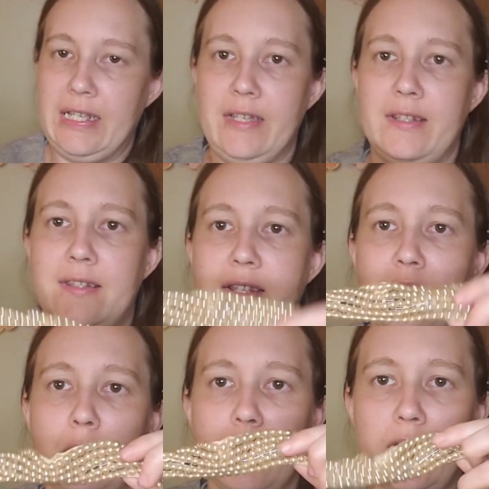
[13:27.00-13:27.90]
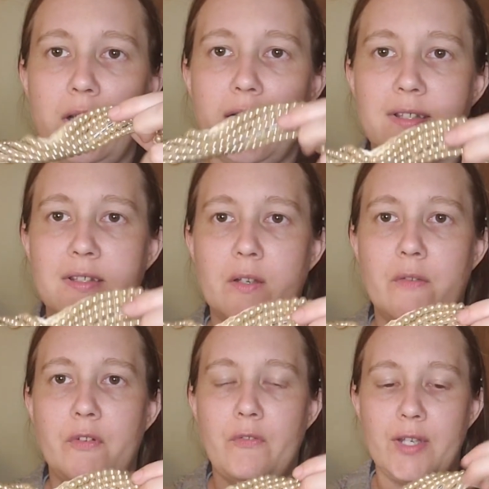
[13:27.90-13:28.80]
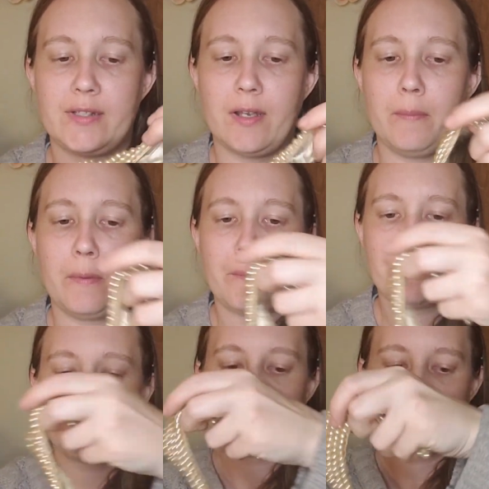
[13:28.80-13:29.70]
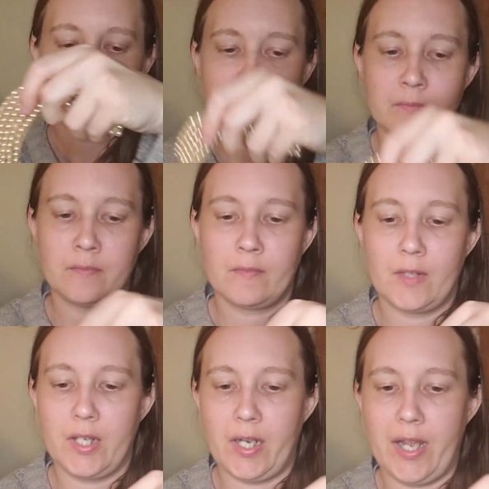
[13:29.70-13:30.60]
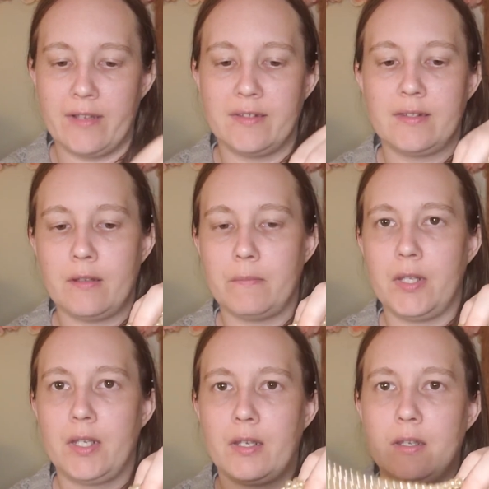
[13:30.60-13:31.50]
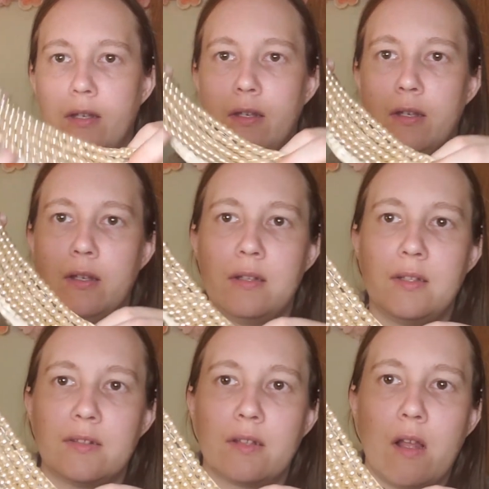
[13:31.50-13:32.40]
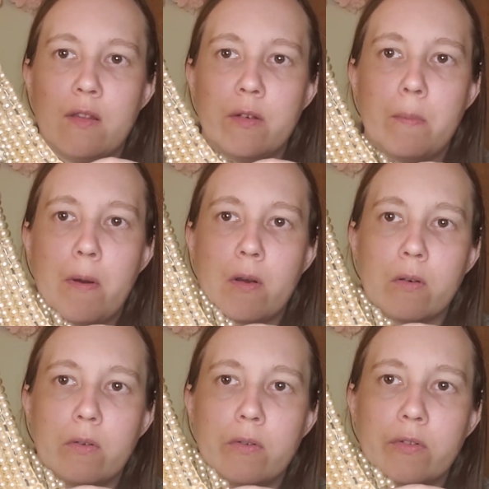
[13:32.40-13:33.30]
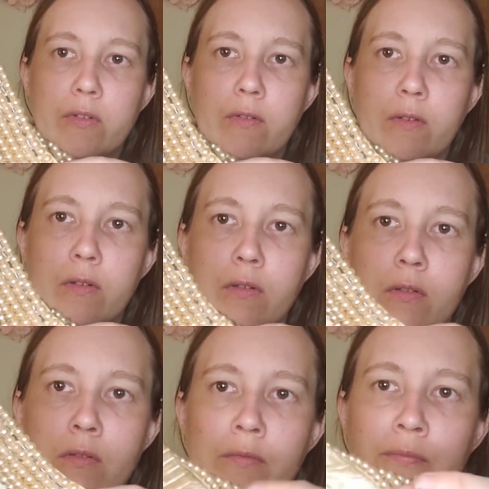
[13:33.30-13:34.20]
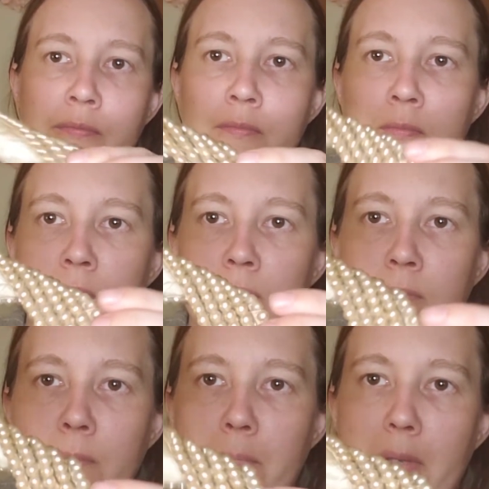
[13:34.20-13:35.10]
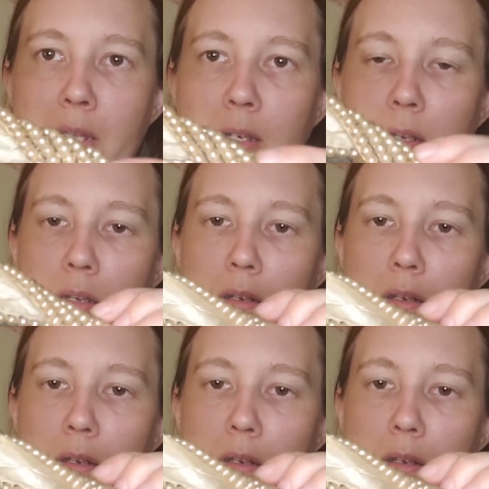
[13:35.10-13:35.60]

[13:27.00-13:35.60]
this. This one I still have to fix up. It has some like discolored pearls. But